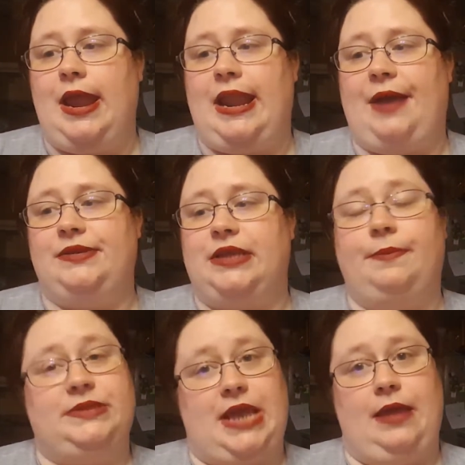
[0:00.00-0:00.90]
And I was
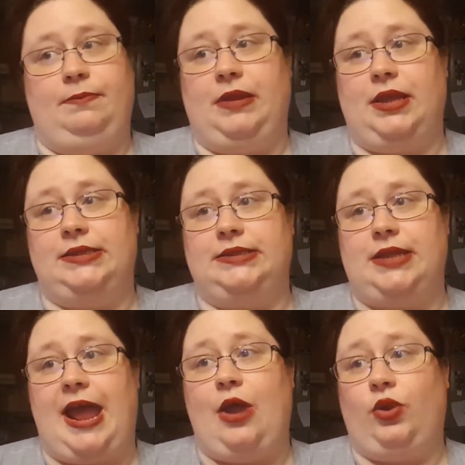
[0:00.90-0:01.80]
upset because
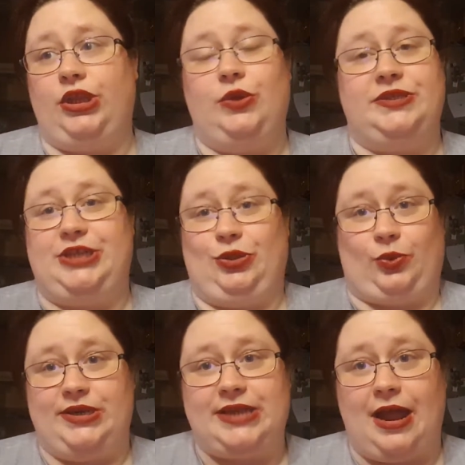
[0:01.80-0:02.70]
I only used it
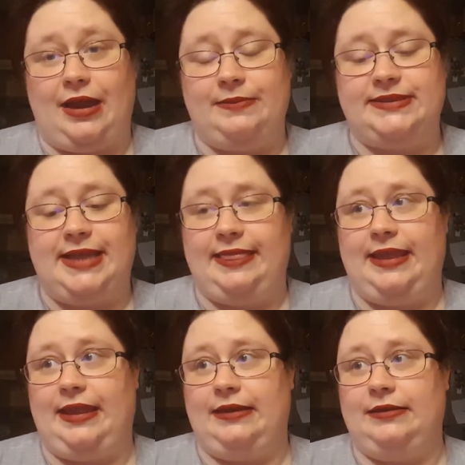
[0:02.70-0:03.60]
3 times and
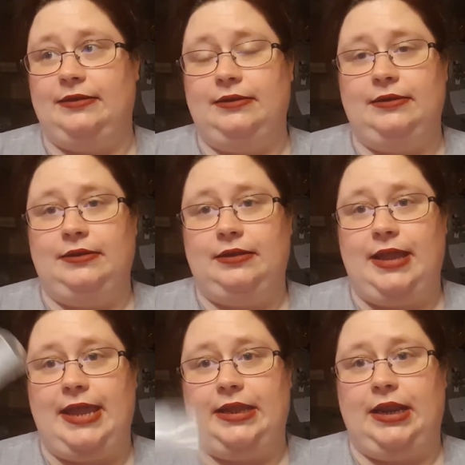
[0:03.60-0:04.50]
then
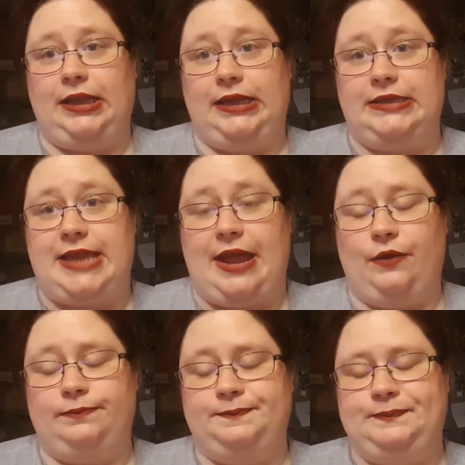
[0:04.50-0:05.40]
it leaked
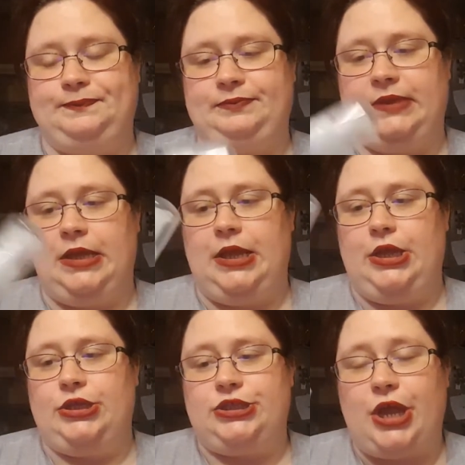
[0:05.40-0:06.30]
out.
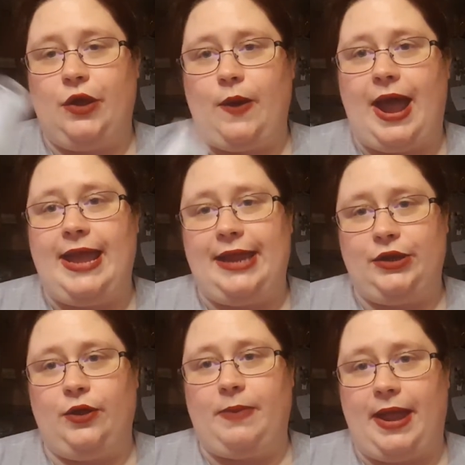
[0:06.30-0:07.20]
So I had to
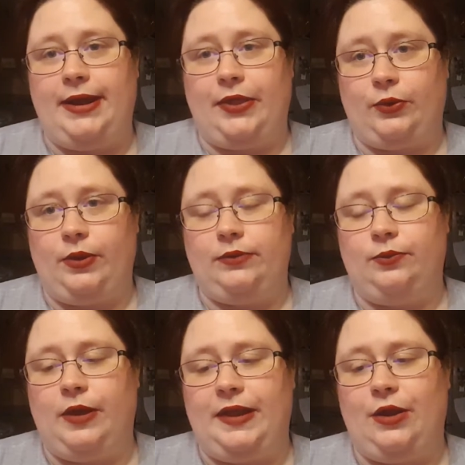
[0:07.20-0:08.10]
go buy another one.
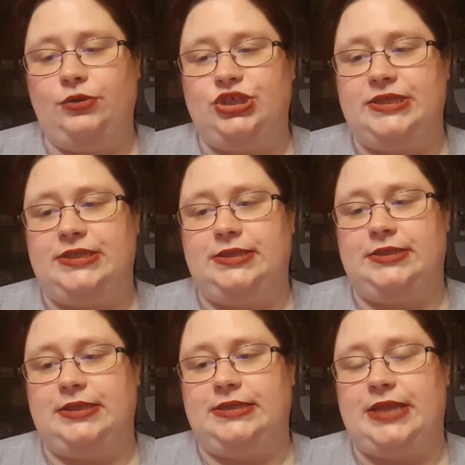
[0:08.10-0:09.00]
Well, they don't just
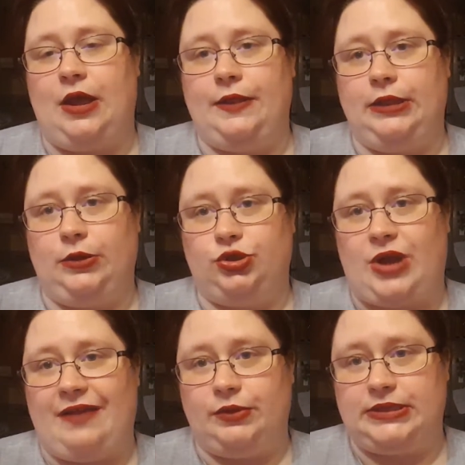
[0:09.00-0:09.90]
sell the little
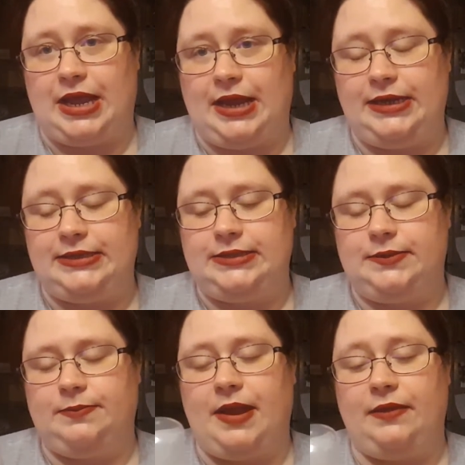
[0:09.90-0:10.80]
travel size
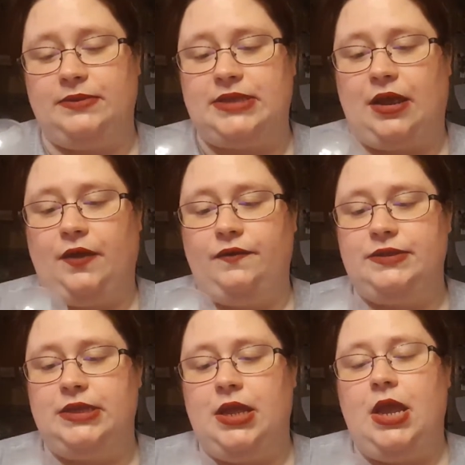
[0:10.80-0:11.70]
by
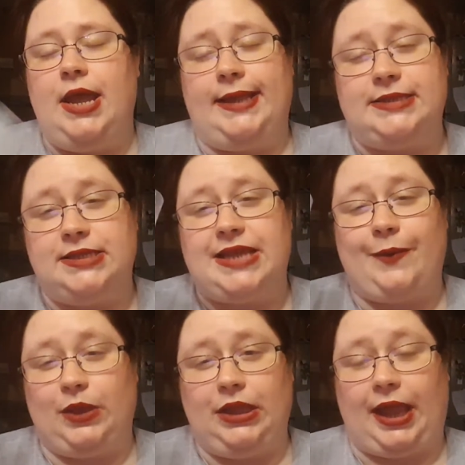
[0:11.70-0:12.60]
themselves. And since I
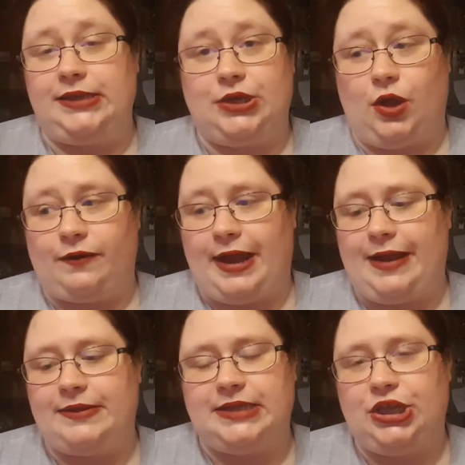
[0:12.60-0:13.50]
really liked it already,
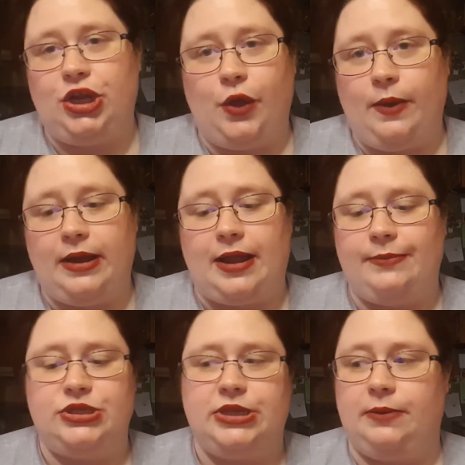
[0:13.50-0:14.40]
I was like, you know what?
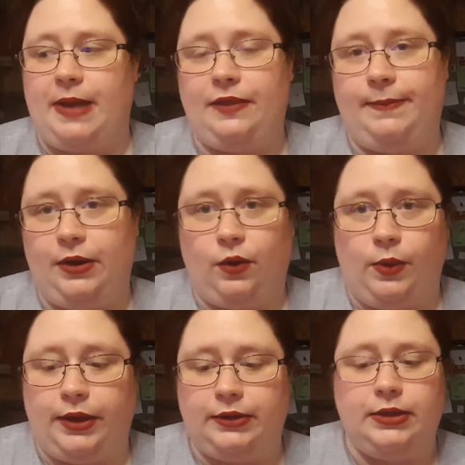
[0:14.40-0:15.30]
I'm just going to buy the bigger
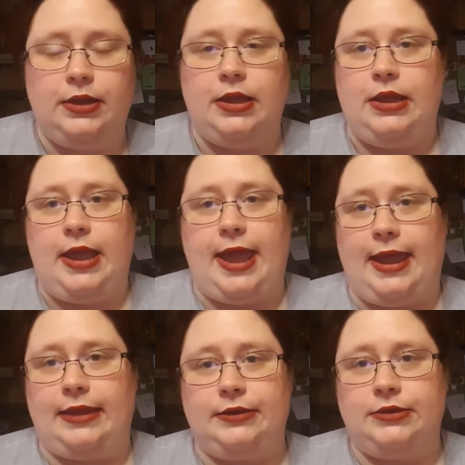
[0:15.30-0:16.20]
one
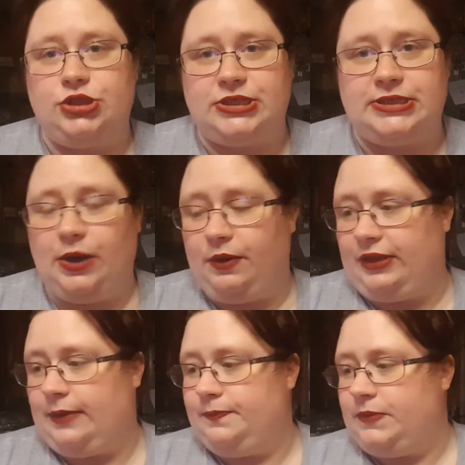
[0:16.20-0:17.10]
and just deal with
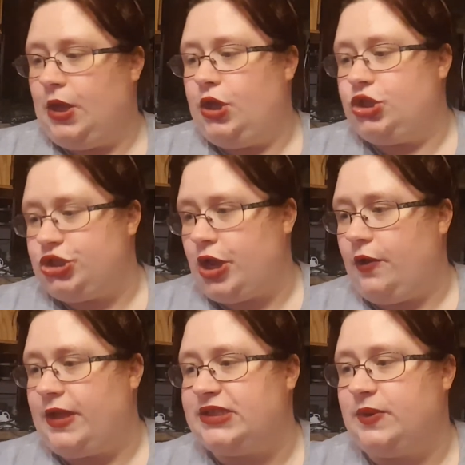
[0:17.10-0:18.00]
it. So
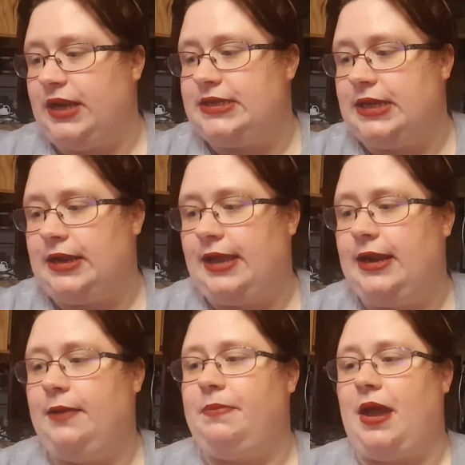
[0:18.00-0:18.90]
that's what I did. I
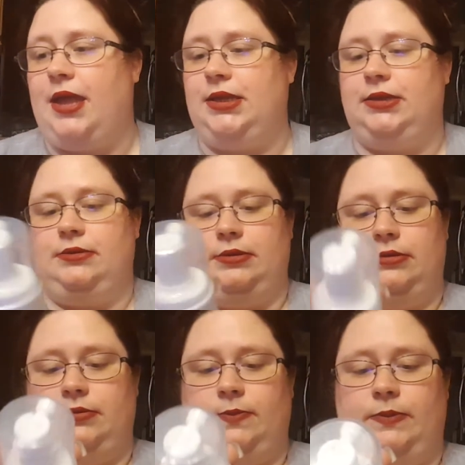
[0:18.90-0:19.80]
ended up buying
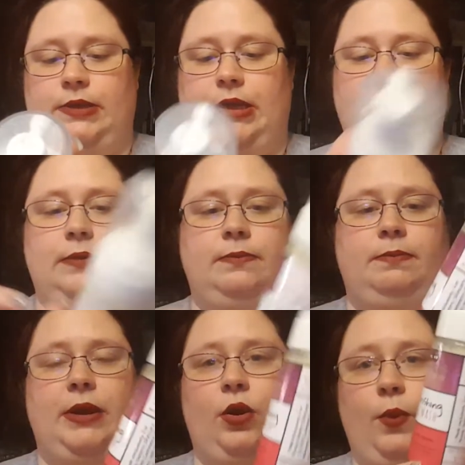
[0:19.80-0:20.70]
the
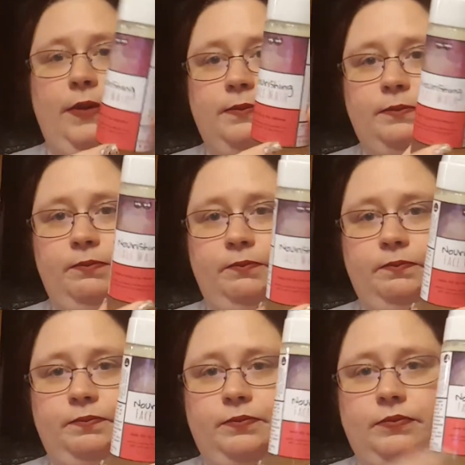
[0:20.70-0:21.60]
bigger one
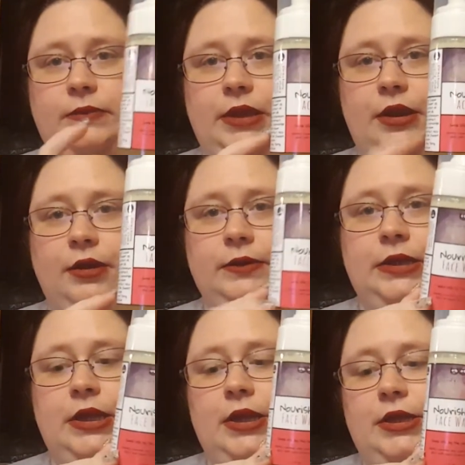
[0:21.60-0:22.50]
here.
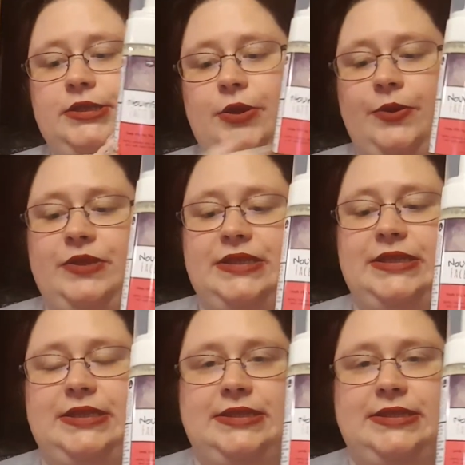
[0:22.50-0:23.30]
So this is the